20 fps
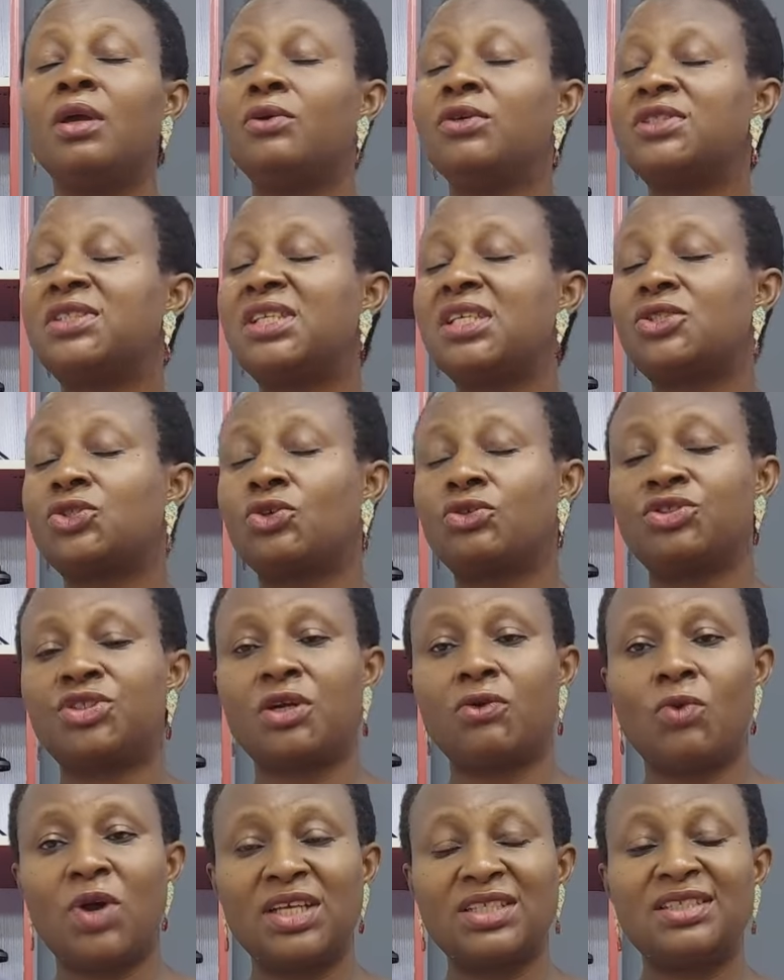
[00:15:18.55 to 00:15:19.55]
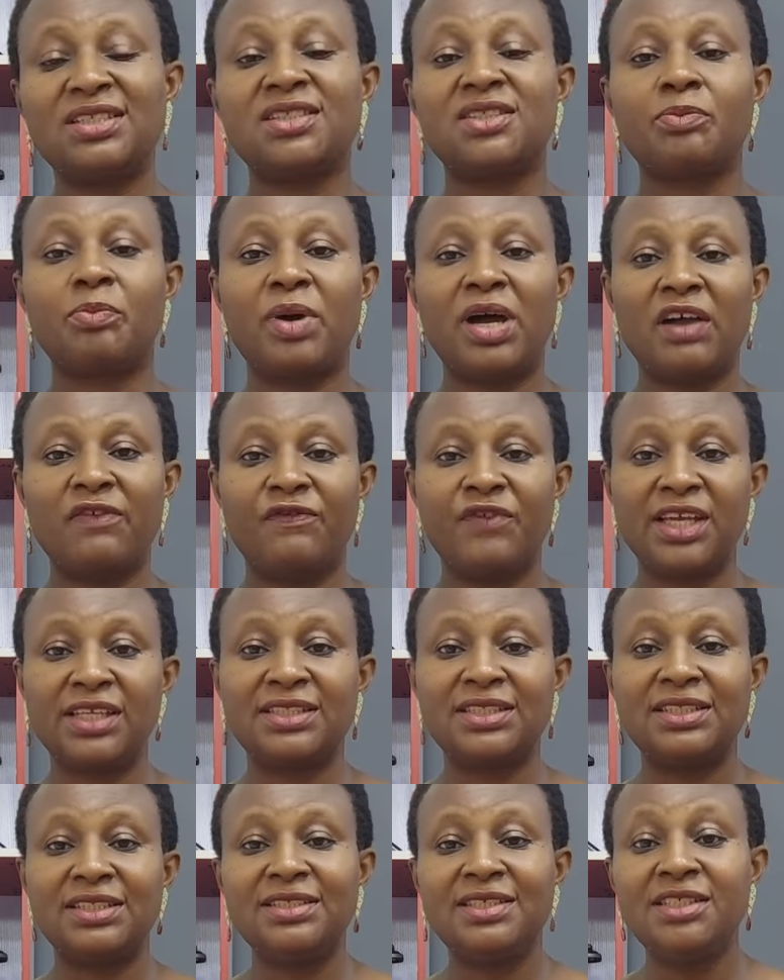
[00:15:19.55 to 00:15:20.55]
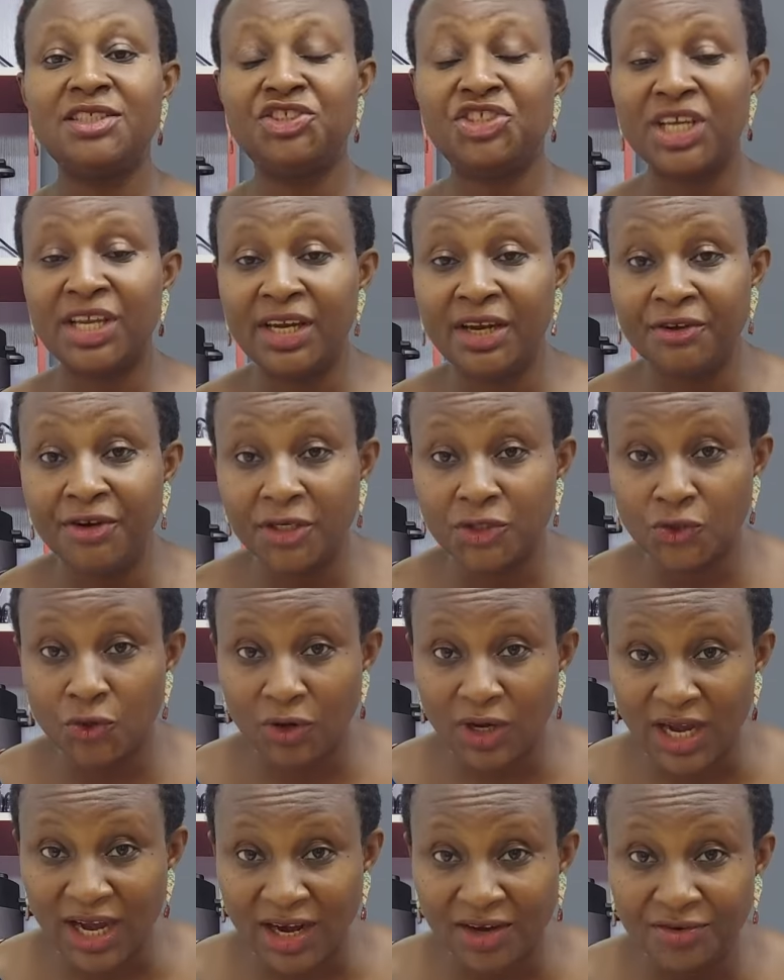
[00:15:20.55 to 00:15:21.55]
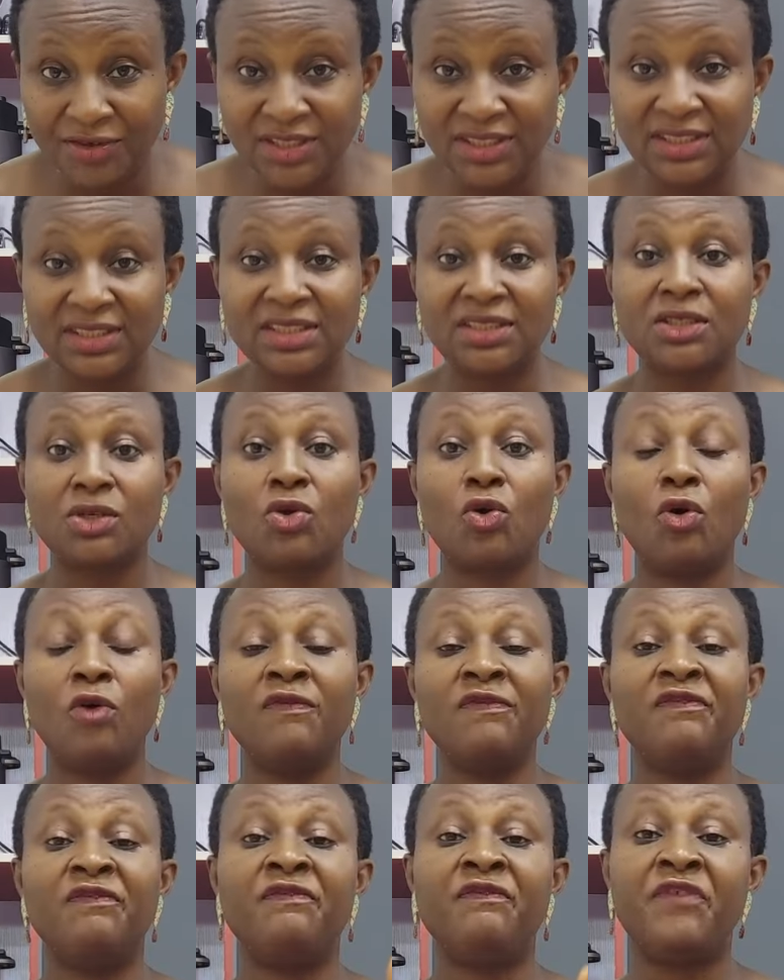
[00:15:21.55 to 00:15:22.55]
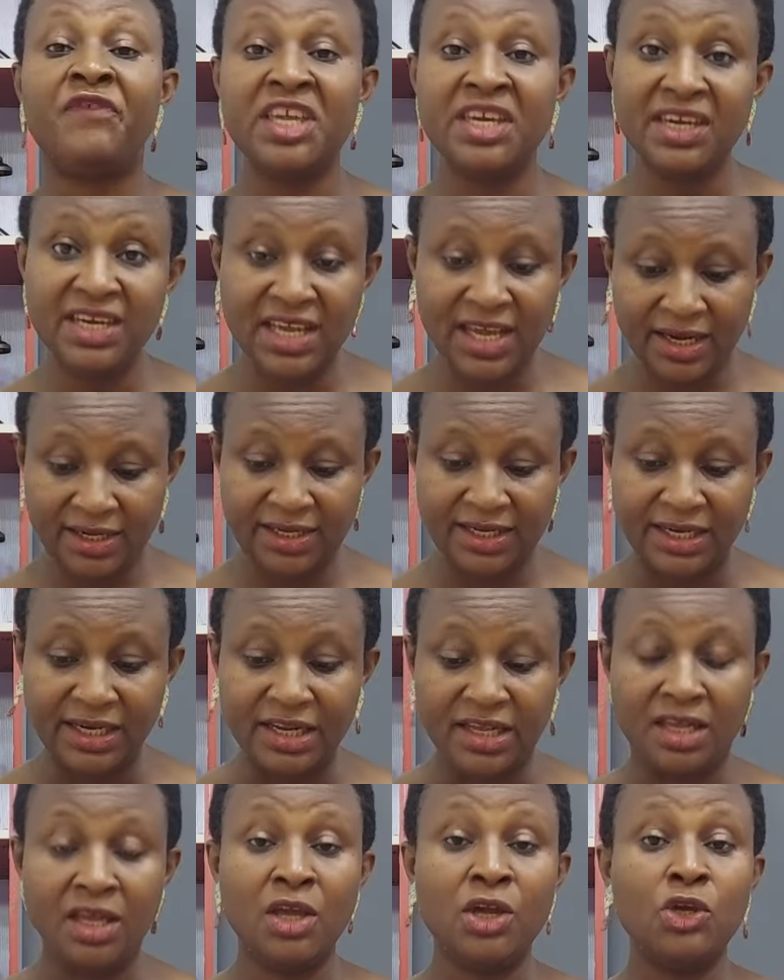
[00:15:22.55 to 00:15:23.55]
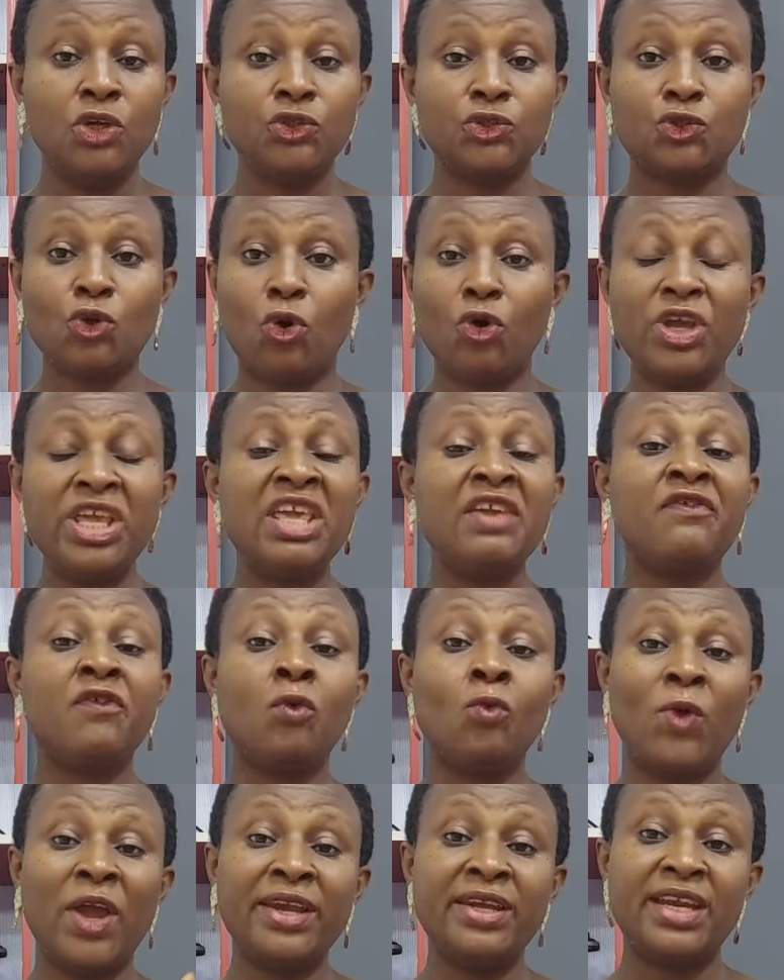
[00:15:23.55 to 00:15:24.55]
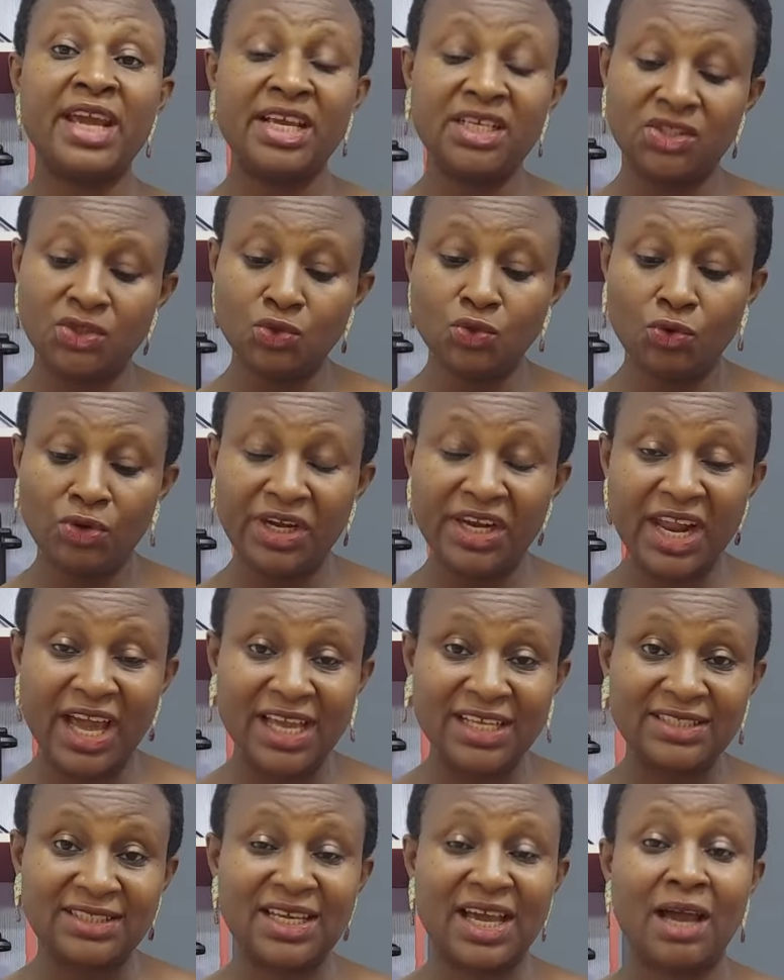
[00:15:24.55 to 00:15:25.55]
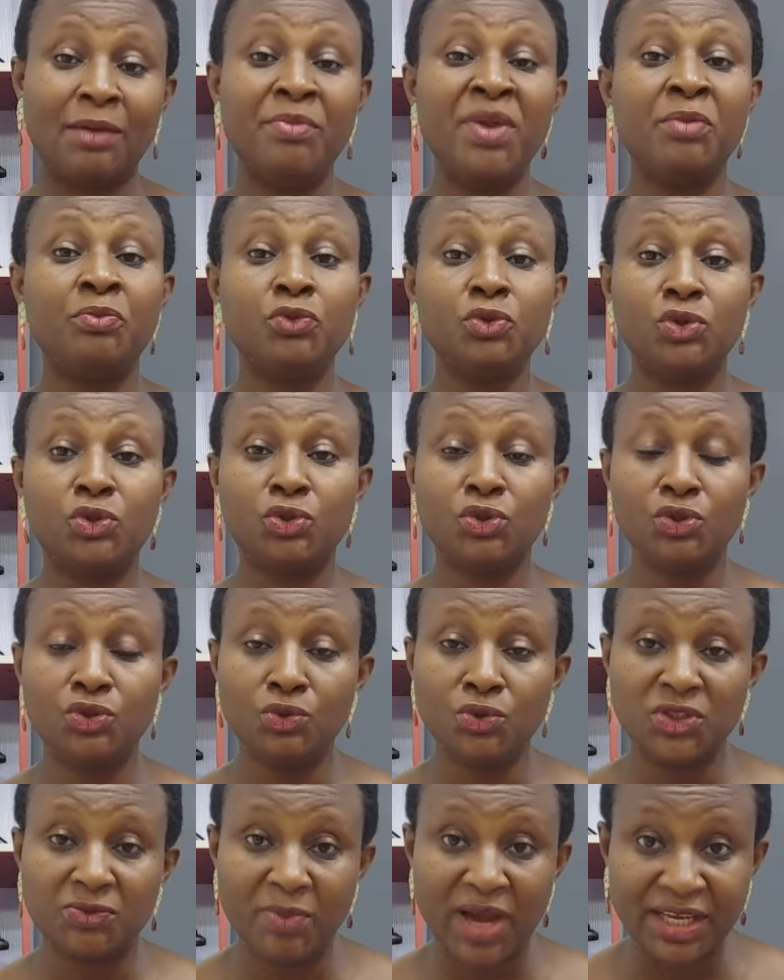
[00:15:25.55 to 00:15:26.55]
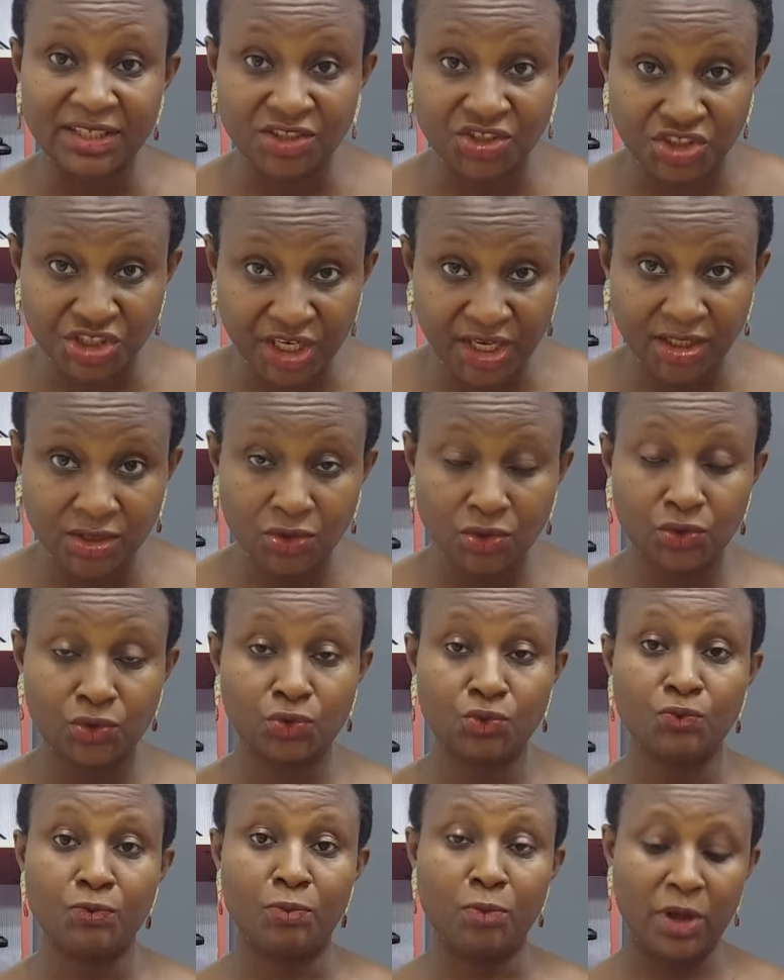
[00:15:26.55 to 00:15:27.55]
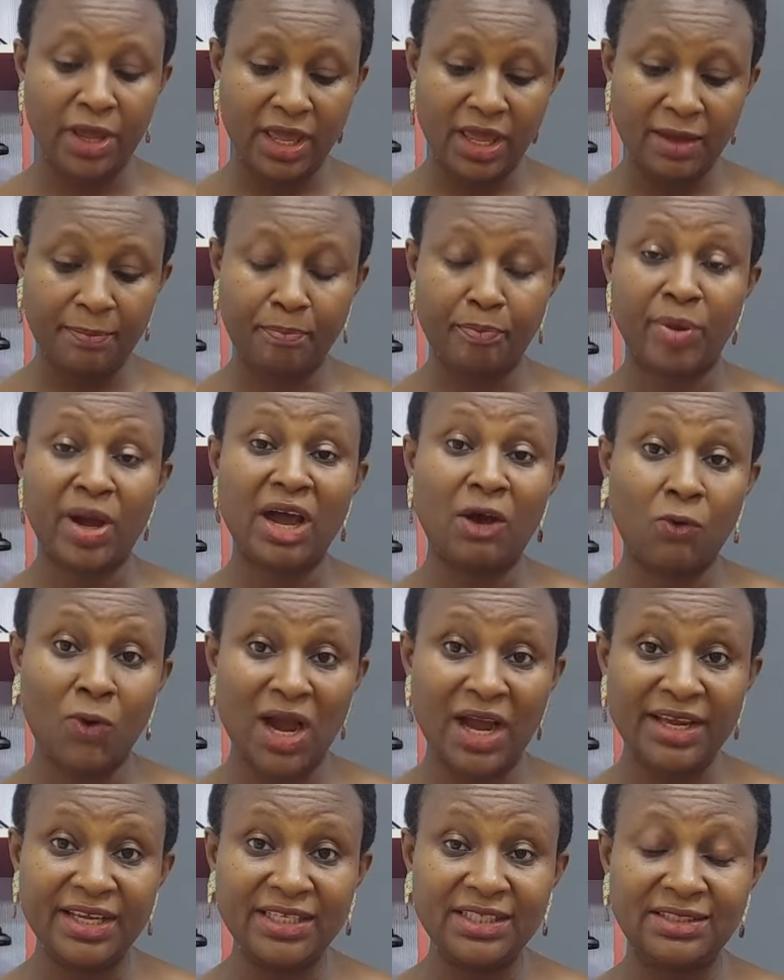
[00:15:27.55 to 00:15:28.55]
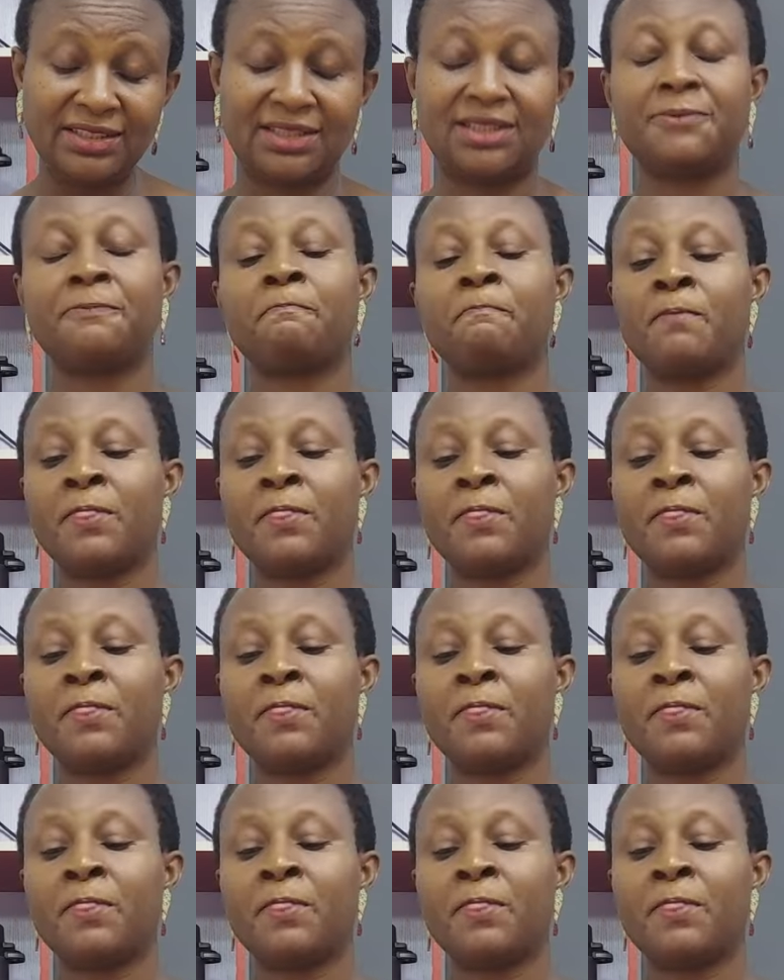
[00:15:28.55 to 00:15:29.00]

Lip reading: 600 watts is perfect. The generator carries it conveniently. So even when there is no light, I'm able to use my gen to power it.